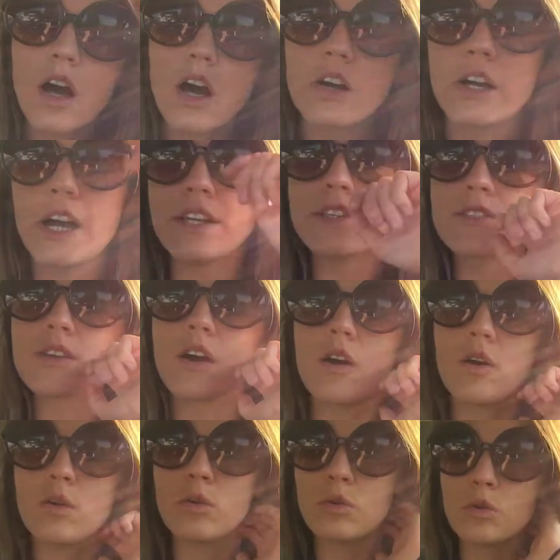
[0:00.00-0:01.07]
Okay,
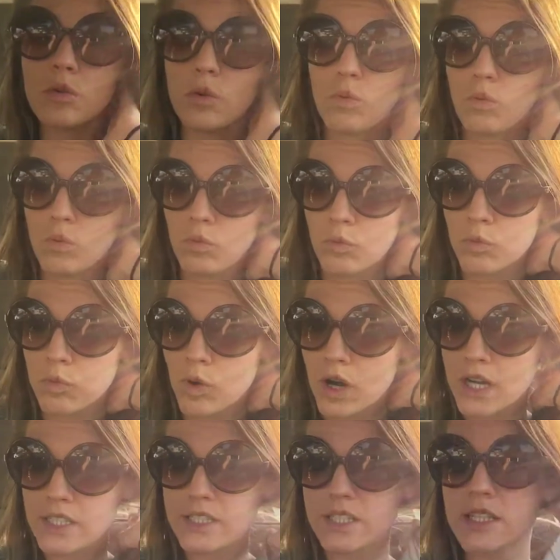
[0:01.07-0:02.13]
so
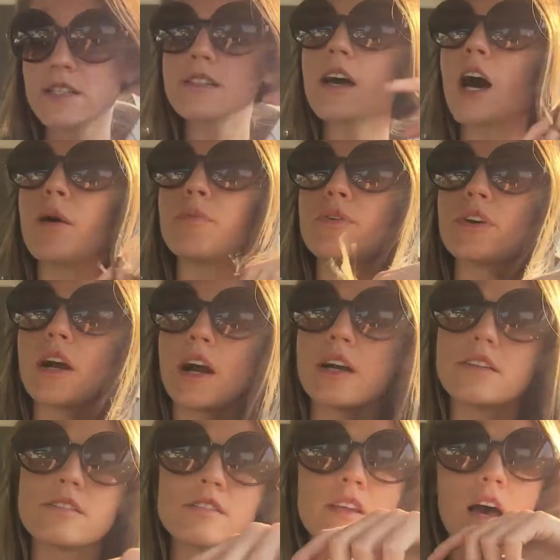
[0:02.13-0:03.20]
what is up, you
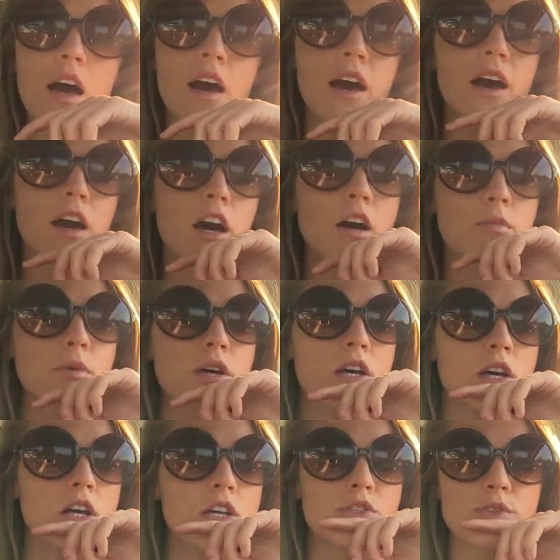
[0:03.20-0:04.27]
guys?
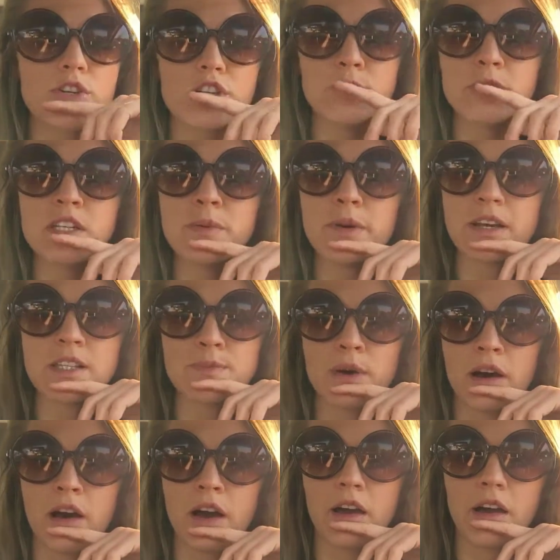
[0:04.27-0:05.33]
So I just went to Best
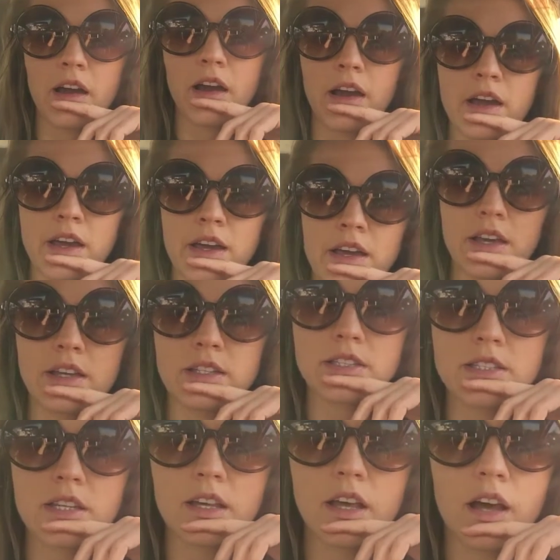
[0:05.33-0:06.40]
Buy,
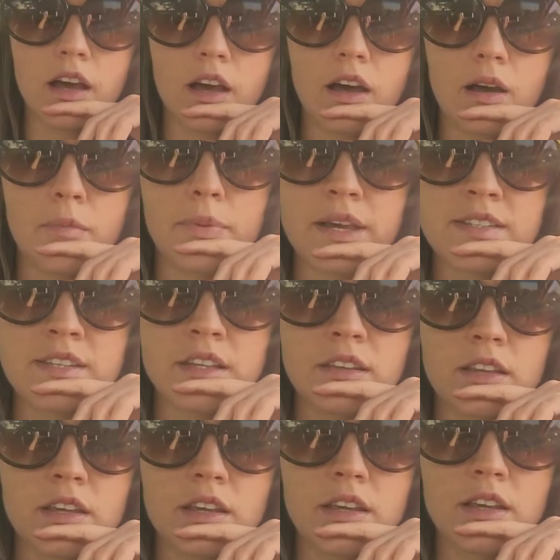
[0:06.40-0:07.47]
and
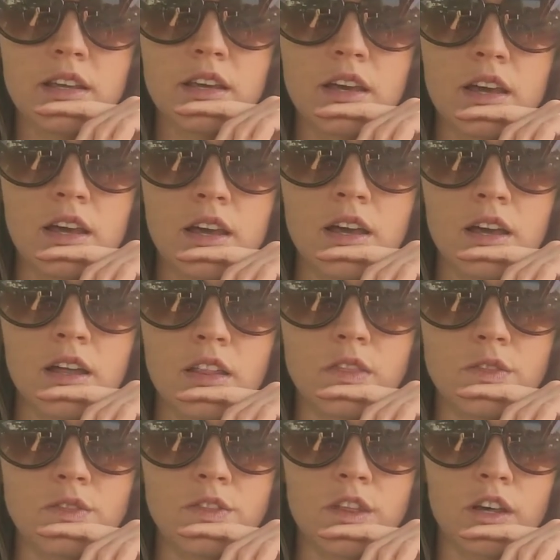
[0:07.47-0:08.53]
basically
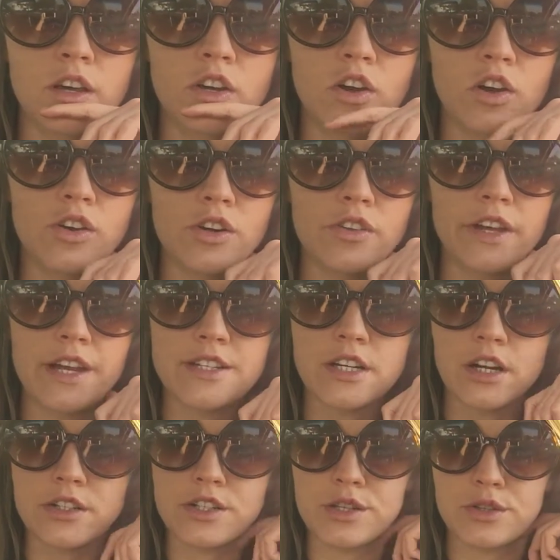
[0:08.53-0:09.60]
the girl that I
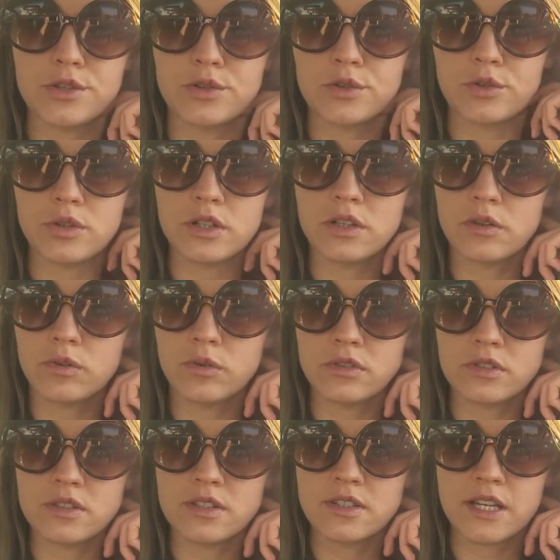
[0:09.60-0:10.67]
talked to
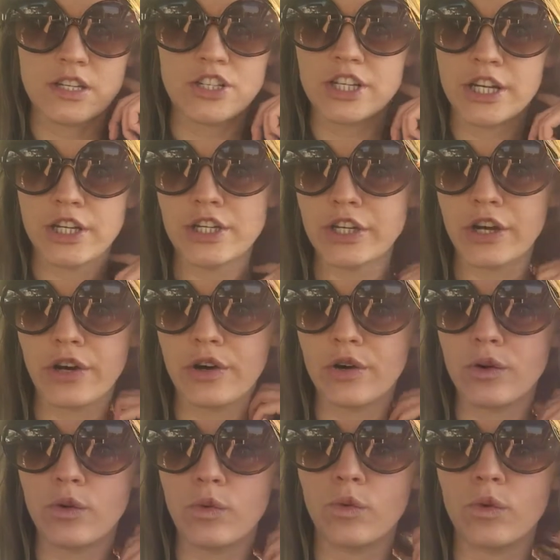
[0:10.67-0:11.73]
said she didn't
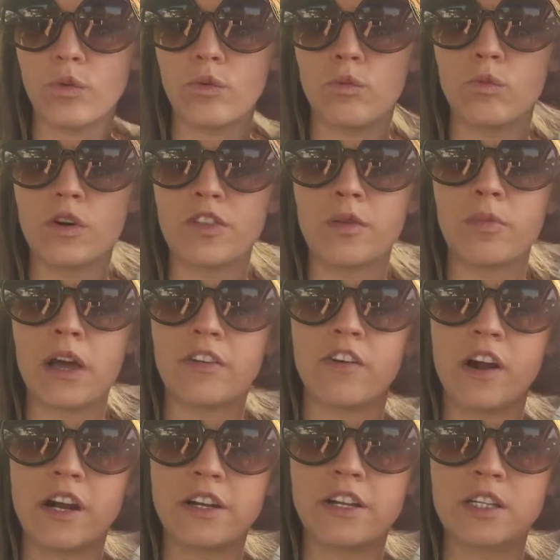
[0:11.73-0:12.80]
know what the Black
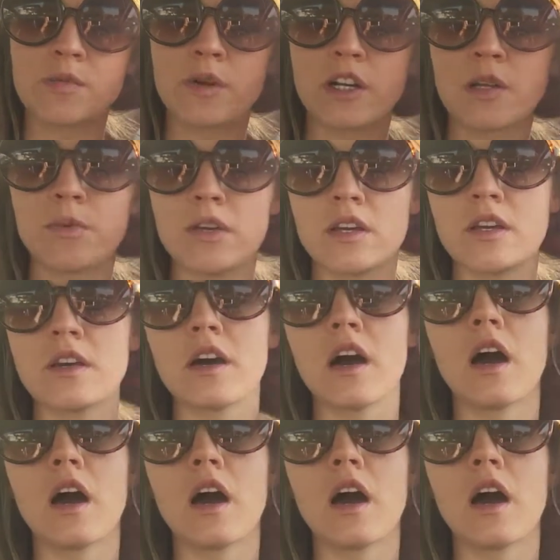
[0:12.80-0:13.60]
Friday deals were gonna be.